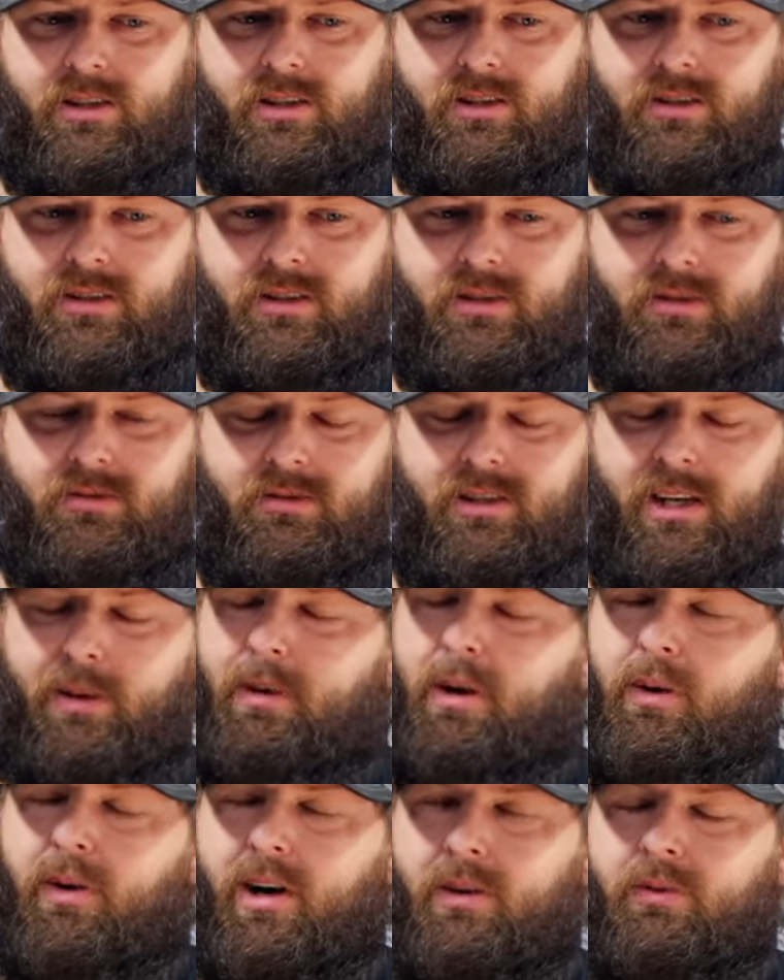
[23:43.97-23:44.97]
is that
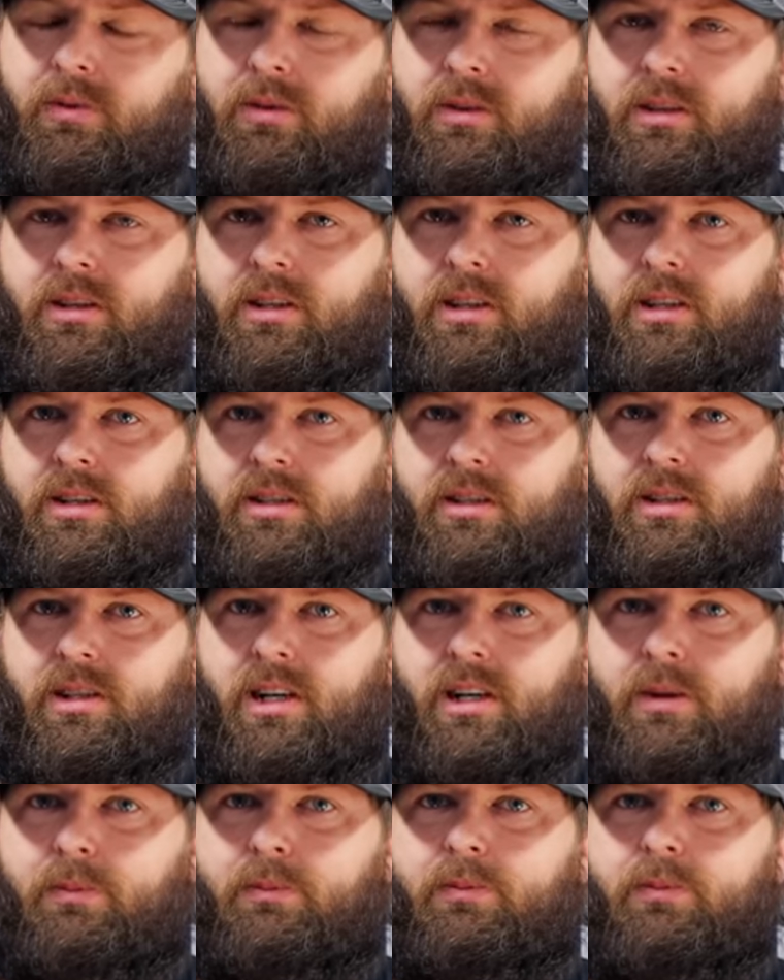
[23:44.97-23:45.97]
my wife really did a good
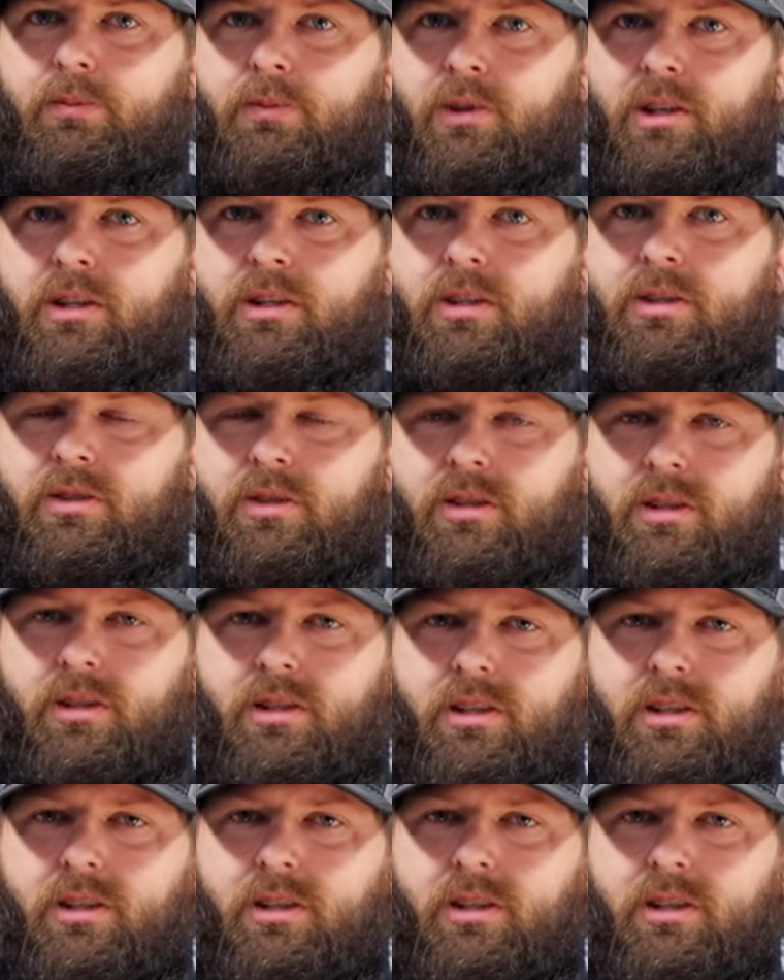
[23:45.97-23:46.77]
job mm-hmm. running the truck.